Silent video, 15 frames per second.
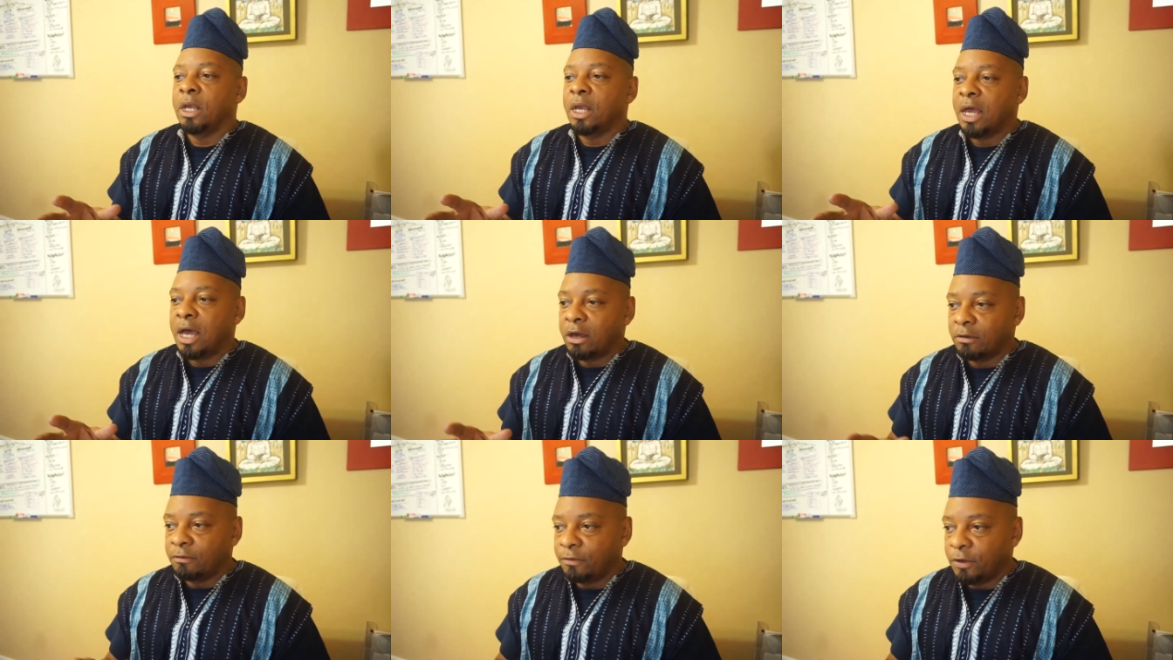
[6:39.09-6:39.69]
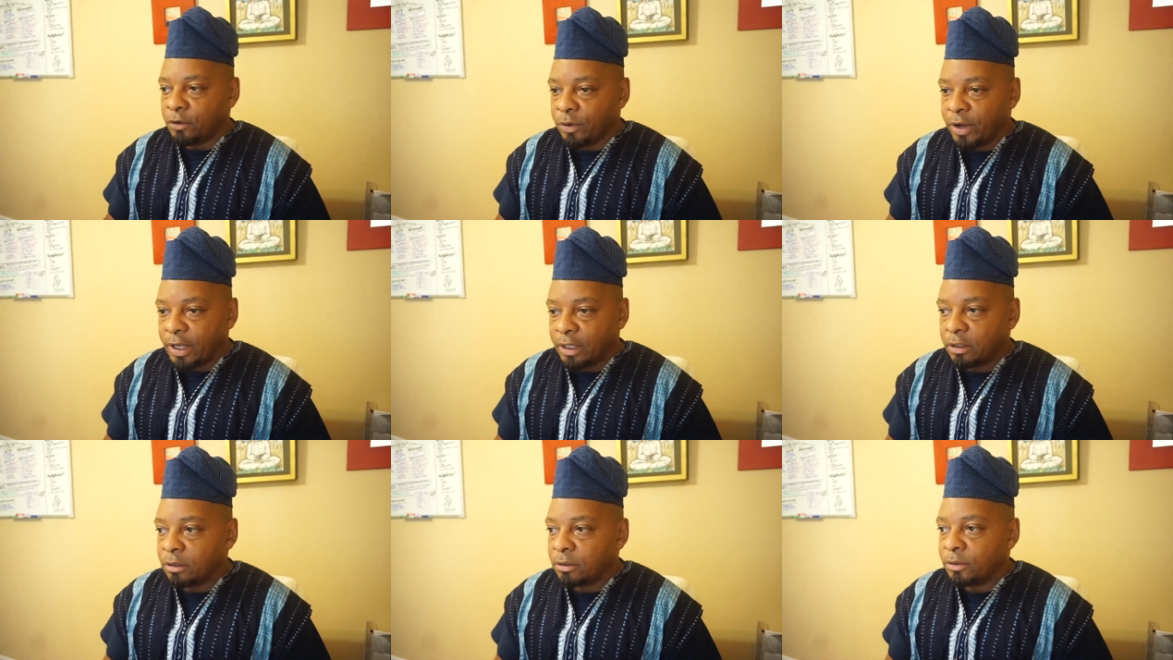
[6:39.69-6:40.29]
how to
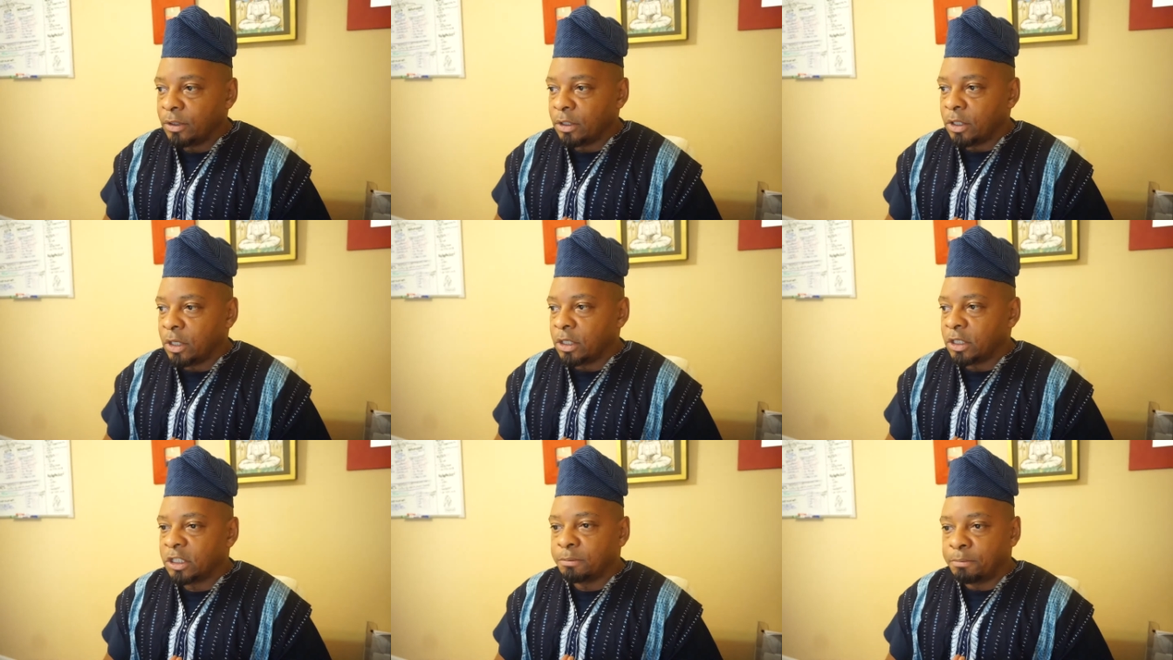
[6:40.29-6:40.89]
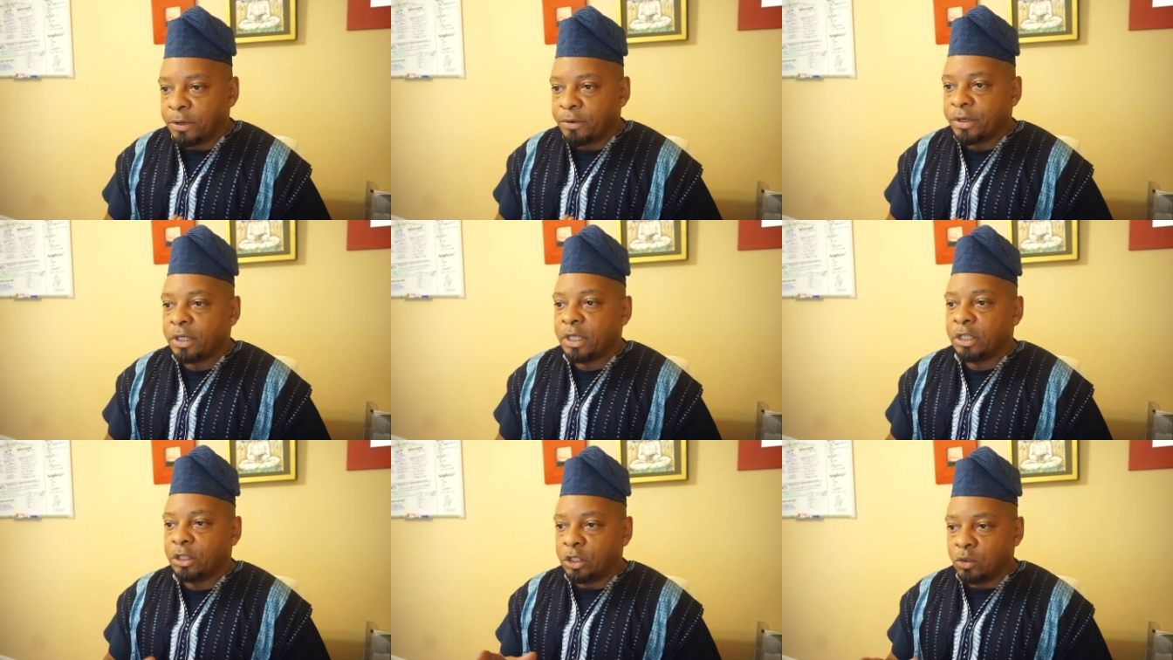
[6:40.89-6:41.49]
venerate uh, spirit
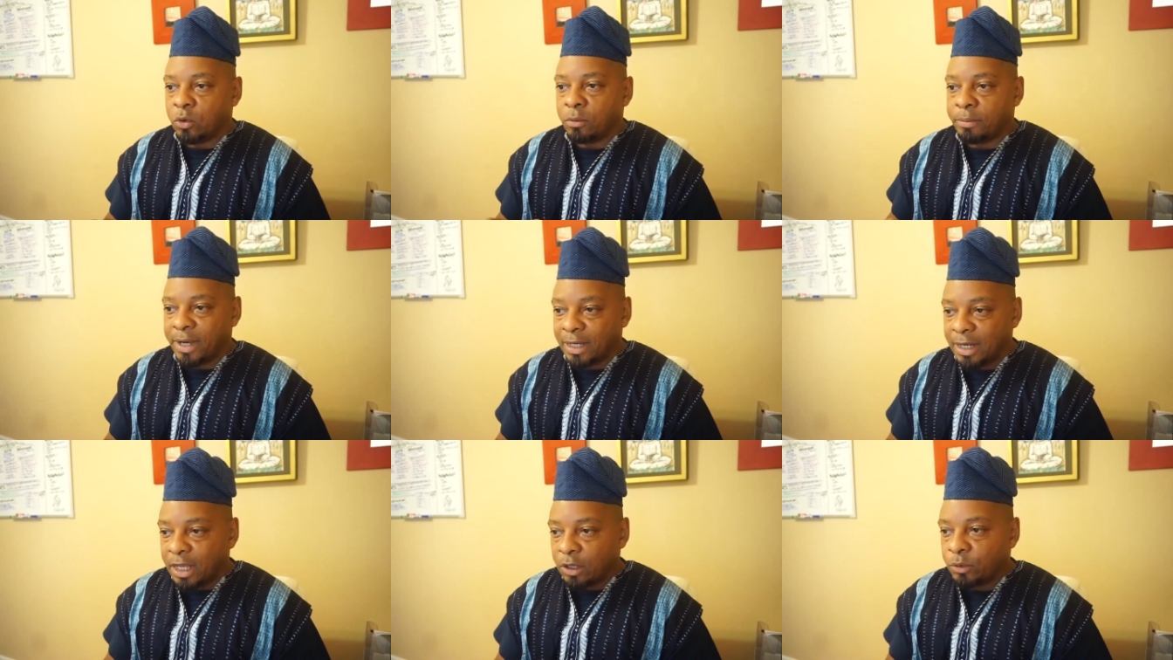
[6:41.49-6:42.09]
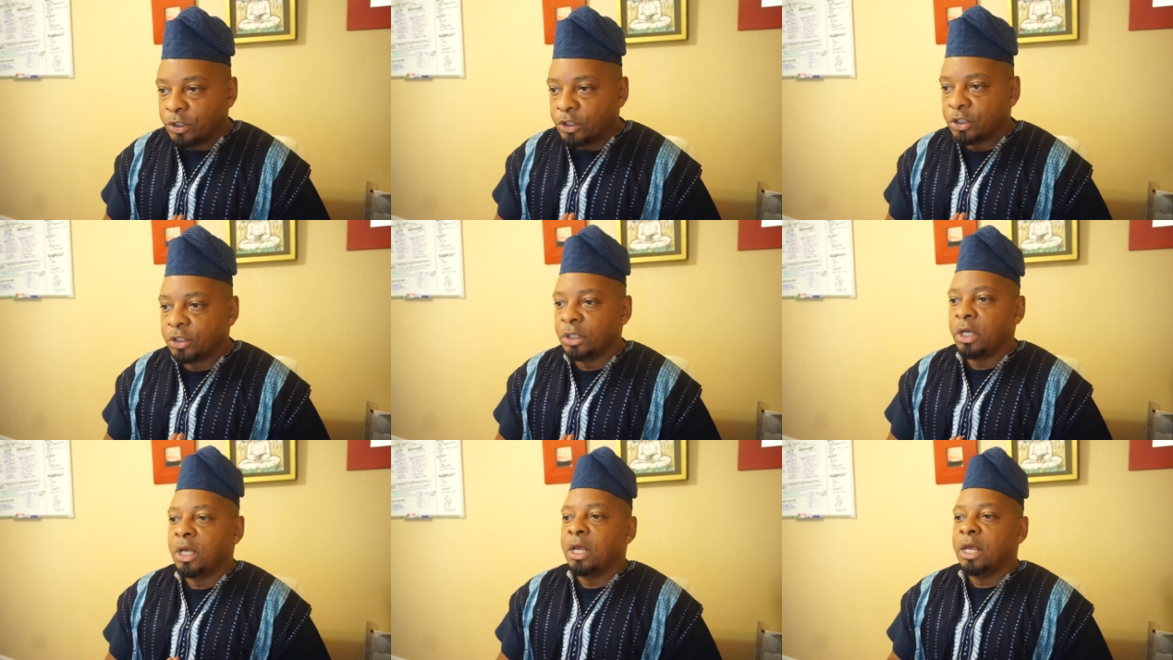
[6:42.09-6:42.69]
in the Yoruba language,
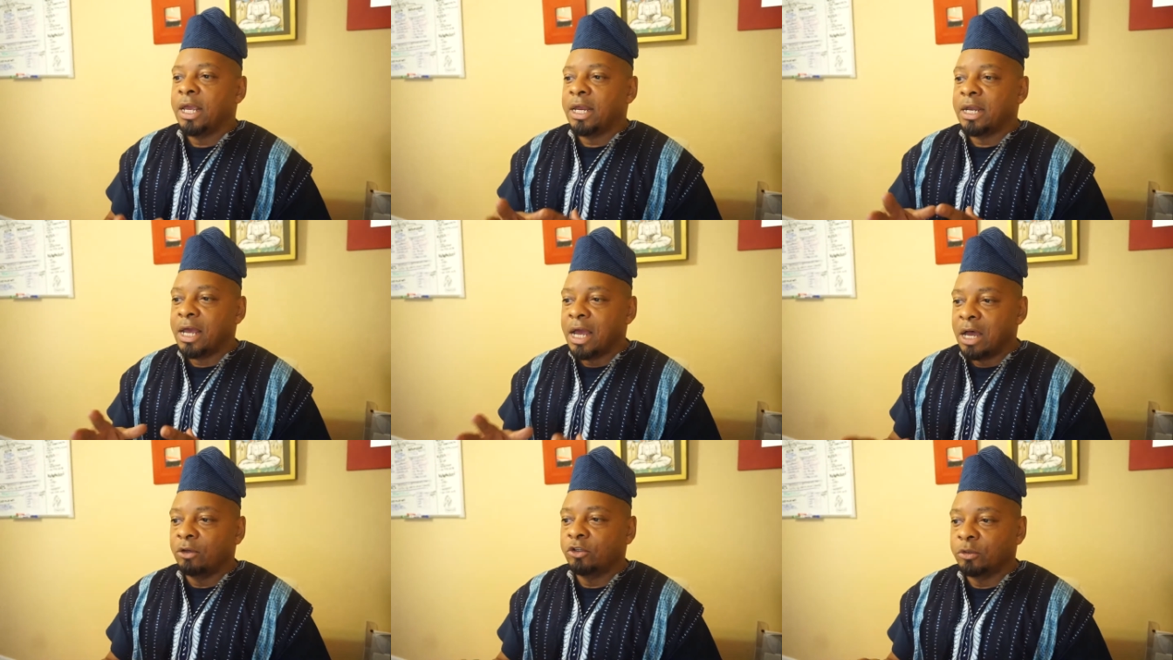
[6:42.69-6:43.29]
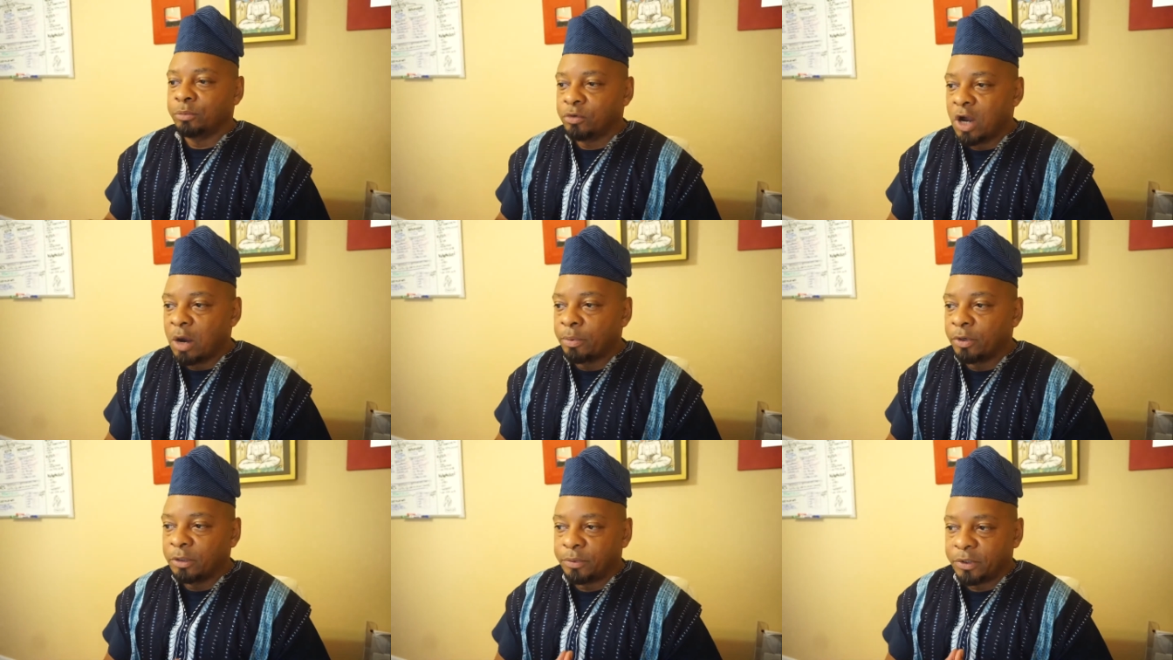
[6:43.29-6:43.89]
and how to
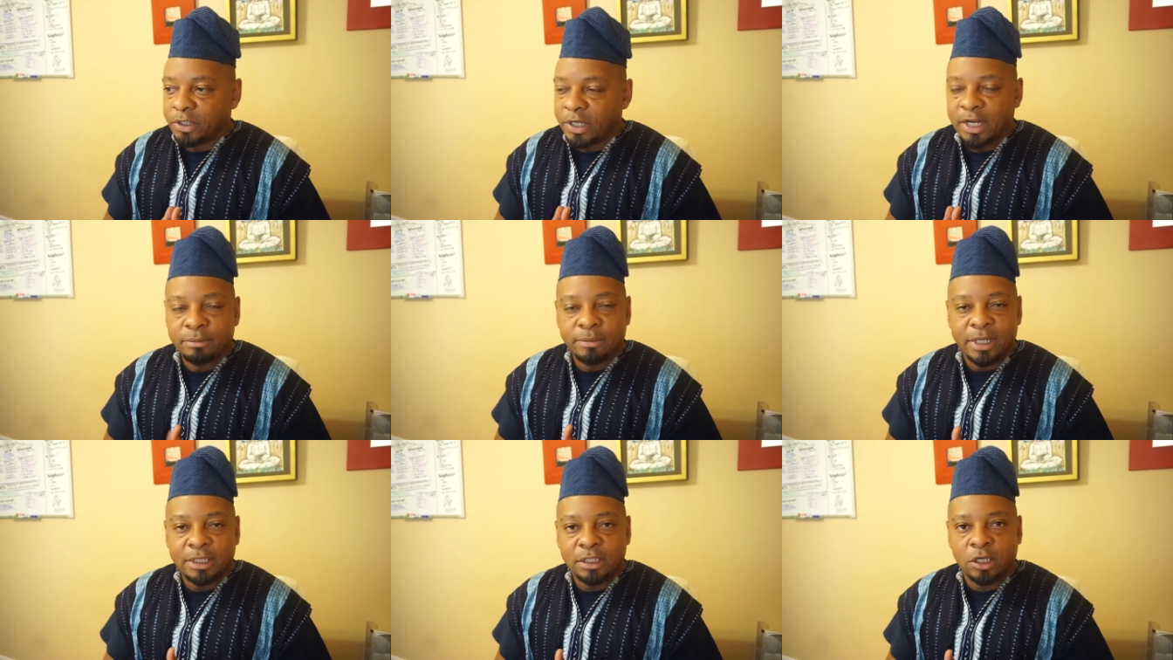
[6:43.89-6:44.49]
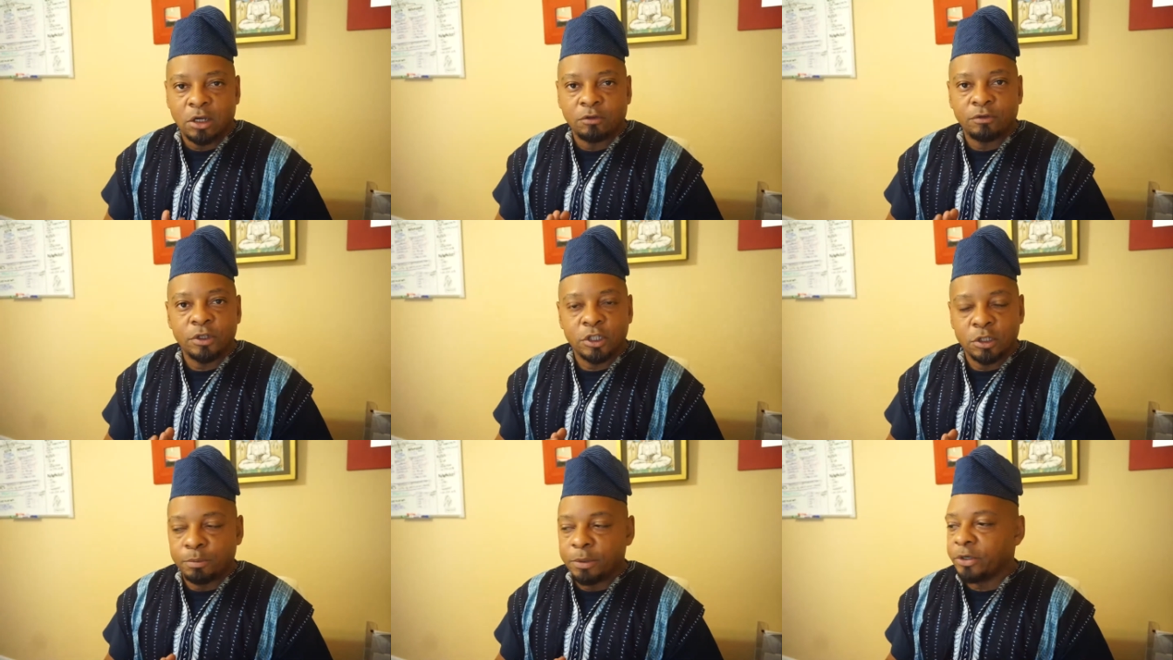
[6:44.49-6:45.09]
properly protect myself
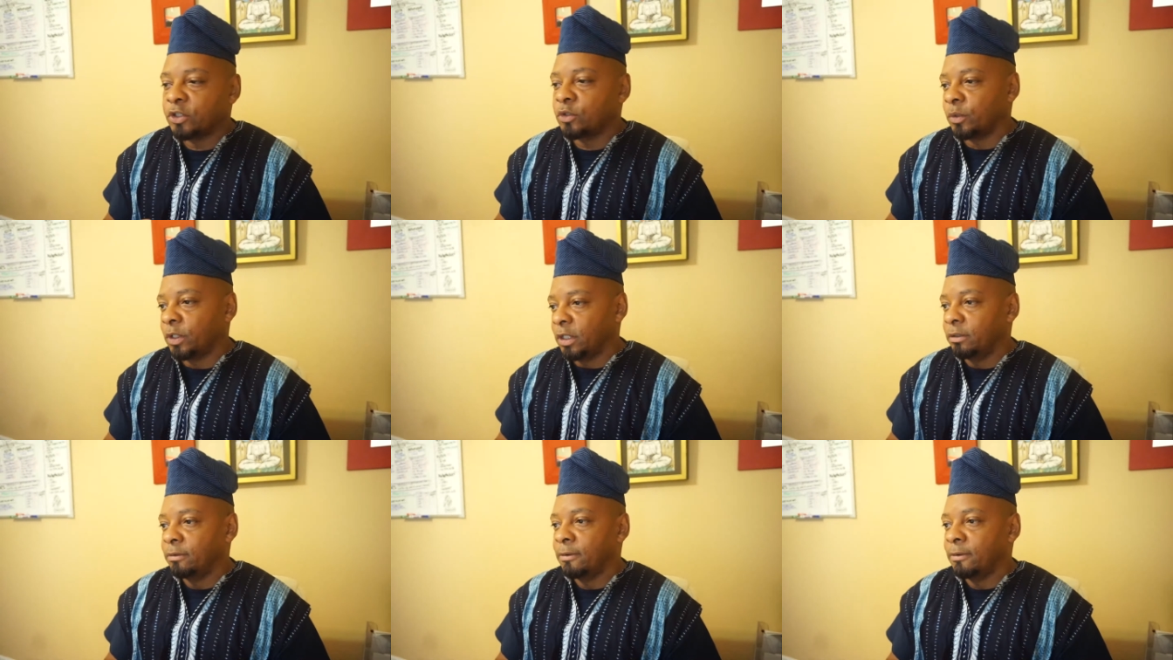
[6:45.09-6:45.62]
spiritually.